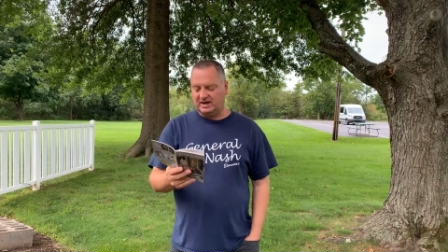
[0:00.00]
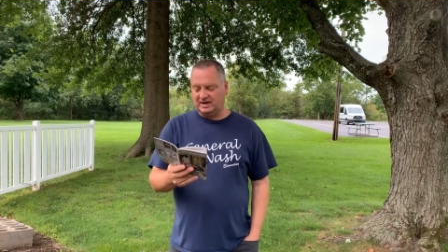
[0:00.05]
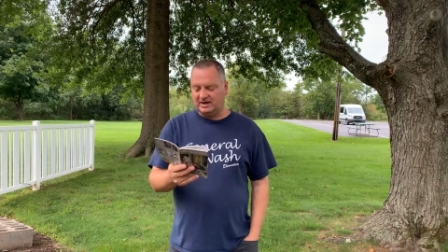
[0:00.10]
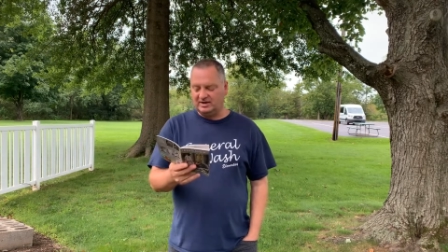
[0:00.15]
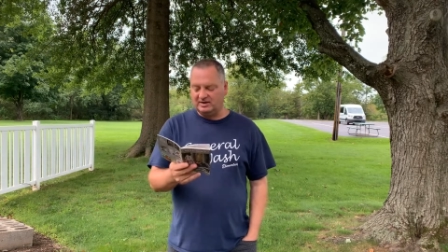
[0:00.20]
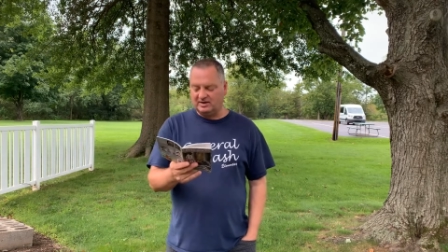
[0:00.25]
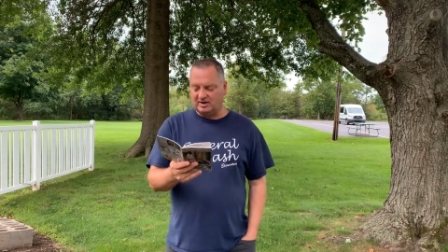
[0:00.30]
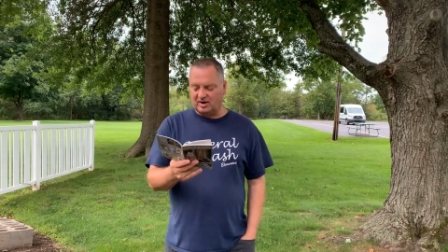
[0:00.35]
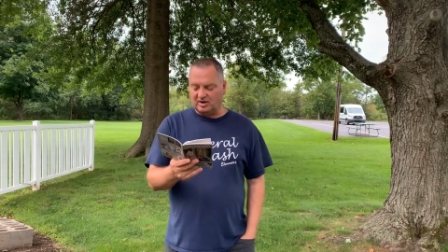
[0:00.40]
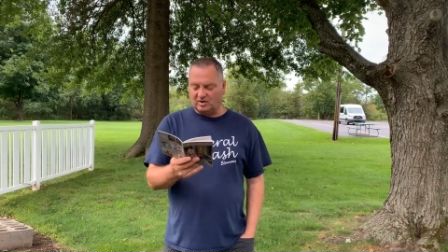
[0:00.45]

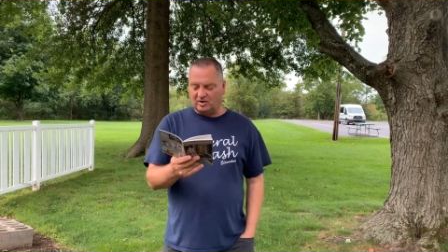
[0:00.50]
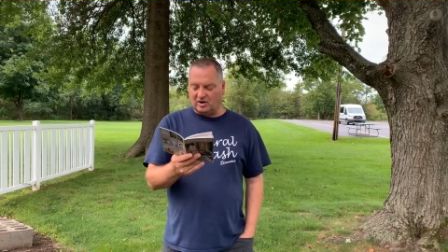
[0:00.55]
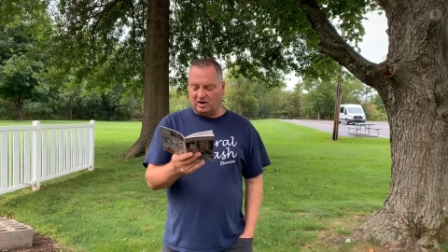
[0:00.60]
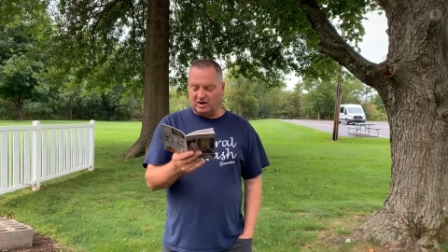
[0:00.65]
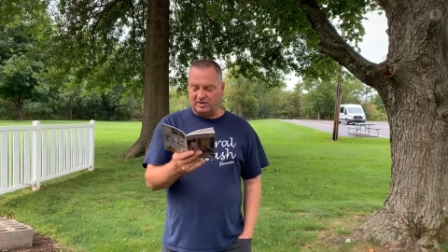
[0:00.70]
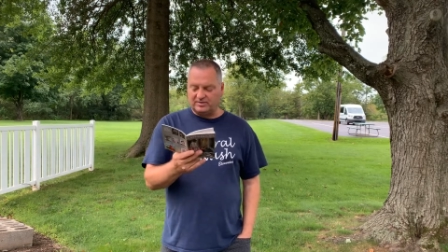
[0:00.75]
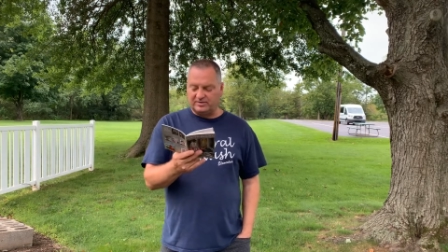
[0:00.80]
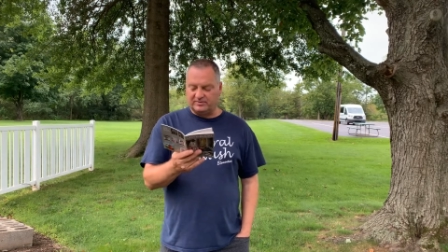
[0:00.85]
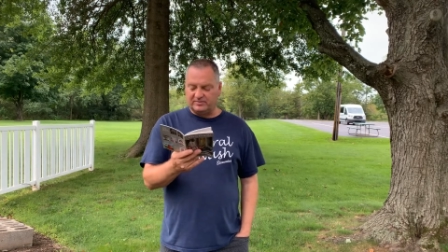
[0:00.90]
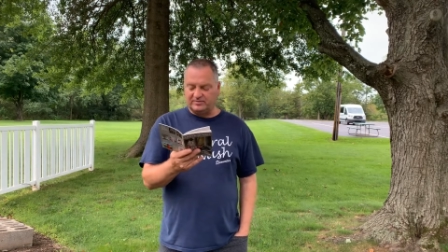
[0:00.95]
And our
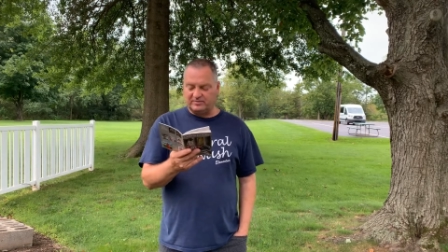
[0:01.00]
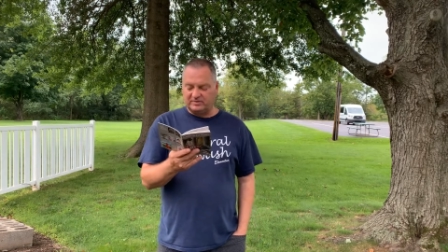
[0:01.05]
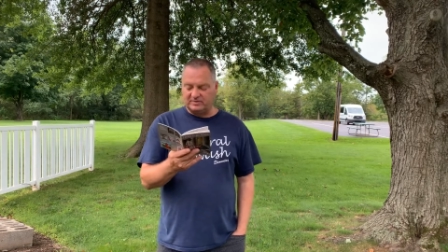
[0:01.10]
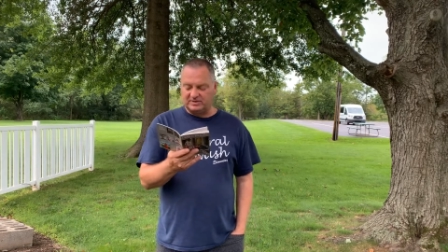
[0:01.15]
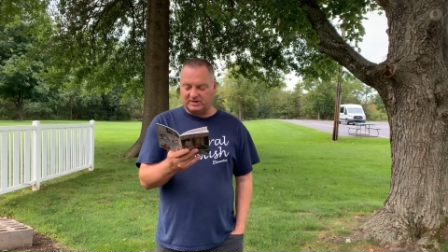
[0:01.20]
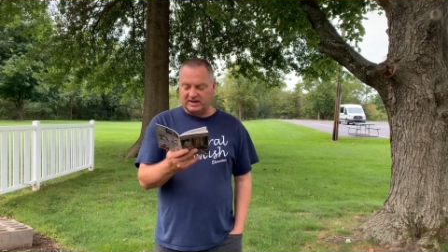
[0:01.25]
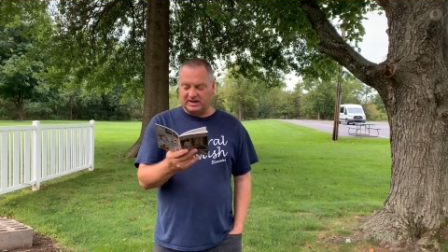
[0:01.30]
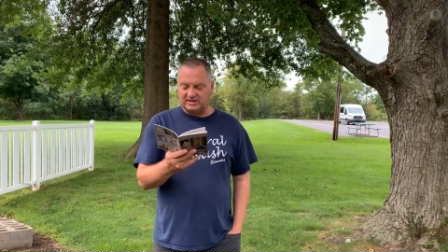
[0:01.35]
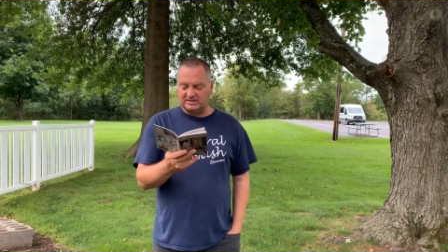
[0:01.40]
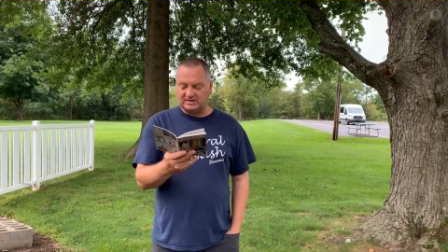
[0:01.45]
author for
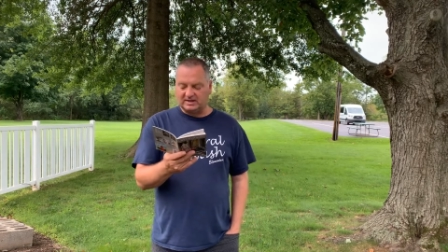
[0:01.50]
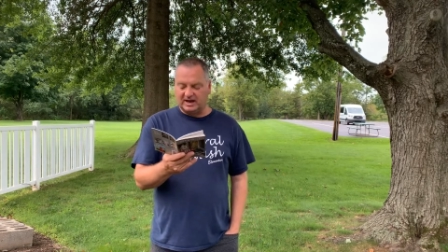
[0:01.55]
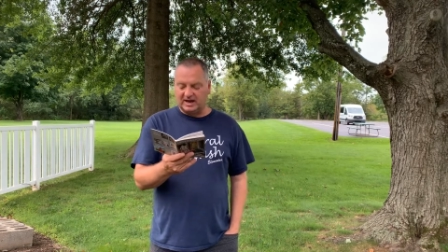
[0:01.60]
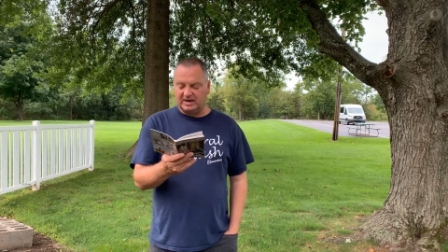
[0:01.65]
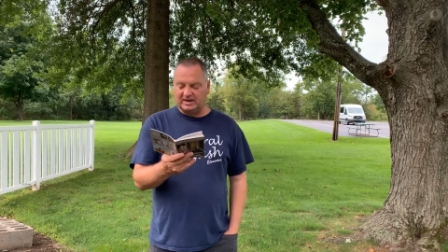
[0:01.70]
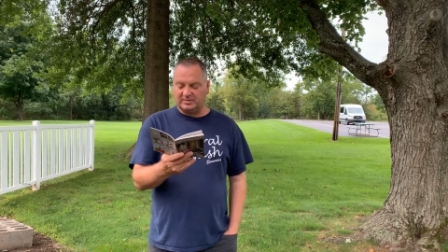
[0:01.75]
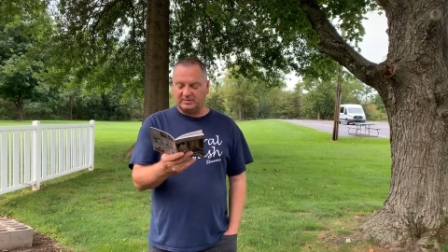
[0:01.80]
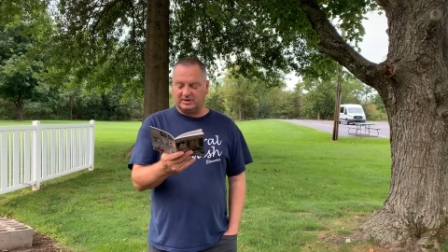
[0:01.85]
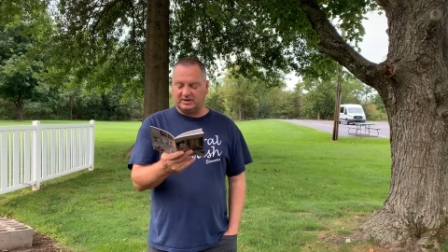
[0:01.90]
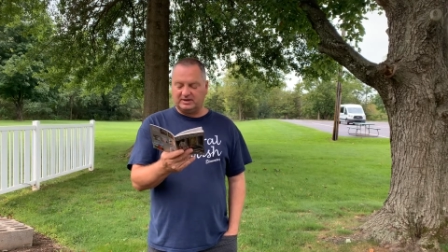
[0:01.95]
today is a guy
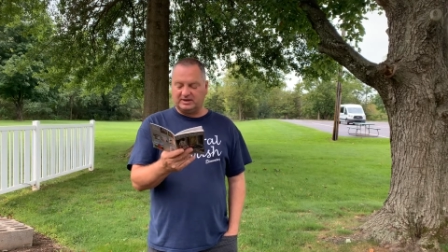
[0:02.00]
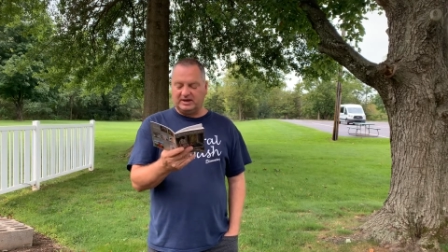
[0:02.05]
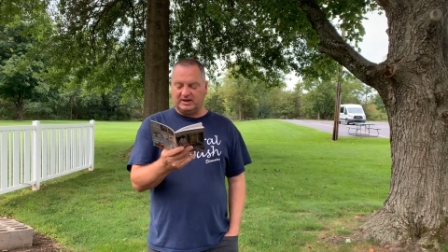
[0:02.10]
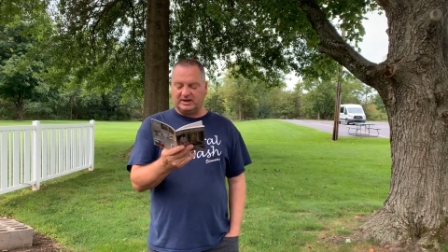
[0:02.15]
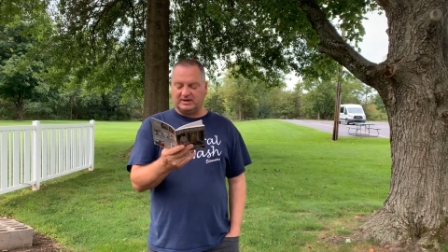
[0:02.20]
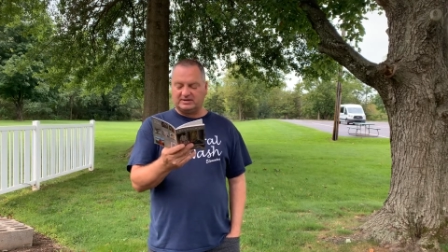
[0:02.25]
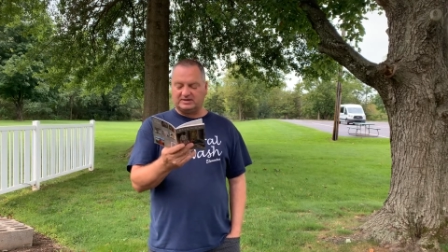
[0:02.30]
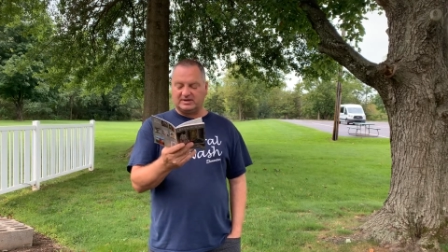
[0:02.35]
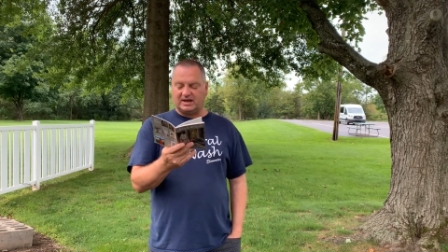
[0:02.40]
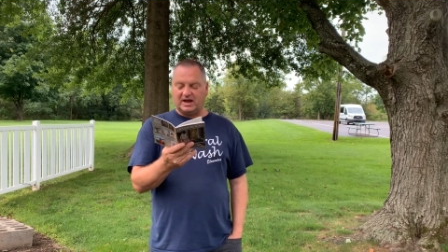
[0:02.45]
named
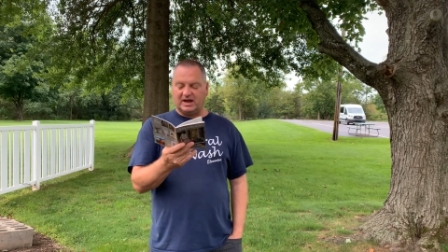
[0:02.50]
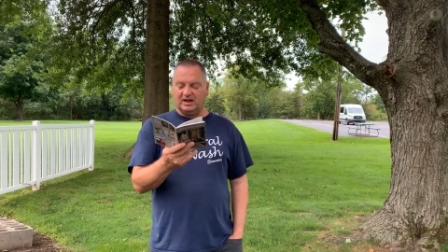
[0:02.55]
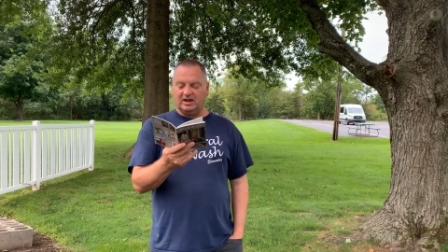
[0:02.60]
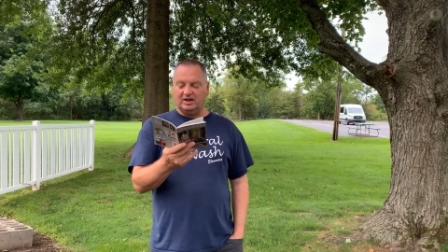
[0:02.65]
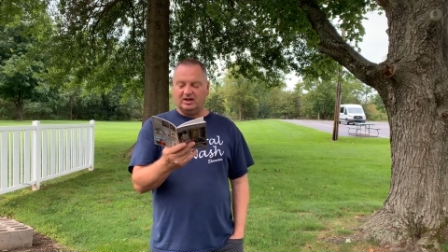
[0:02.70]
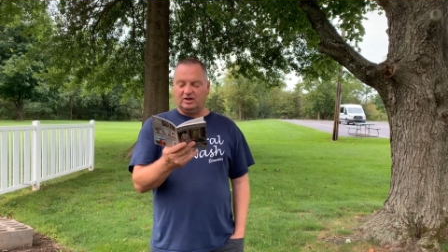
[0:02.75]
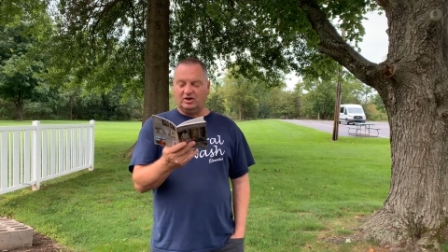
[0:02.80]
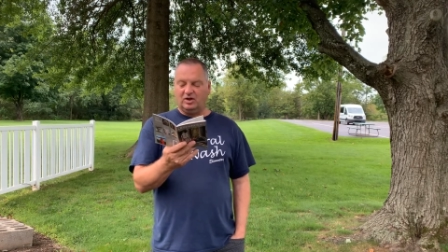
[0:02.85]
Cletus L.